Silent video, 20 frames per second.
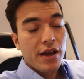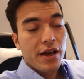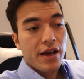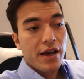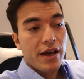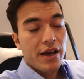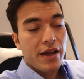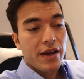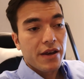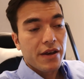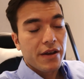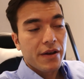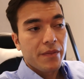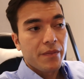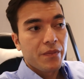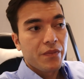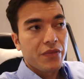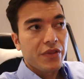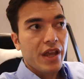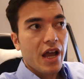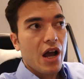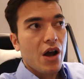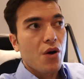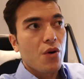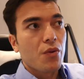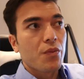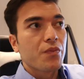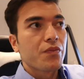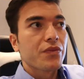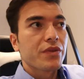And
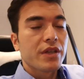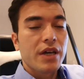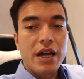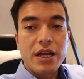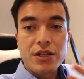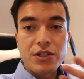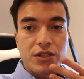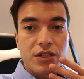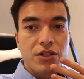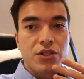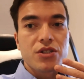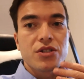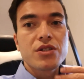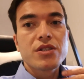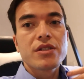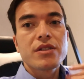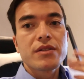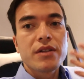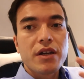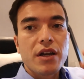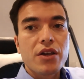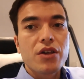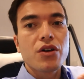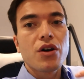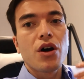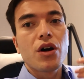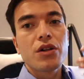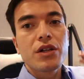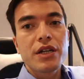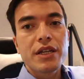now I
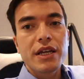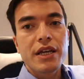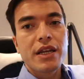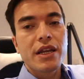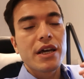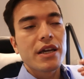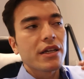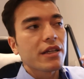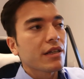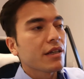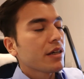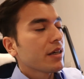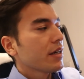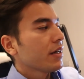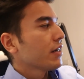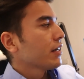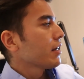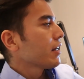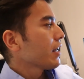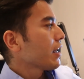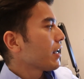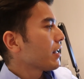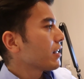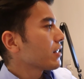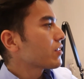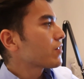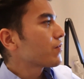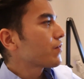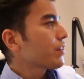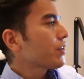call it, and
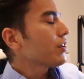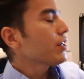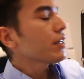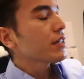it's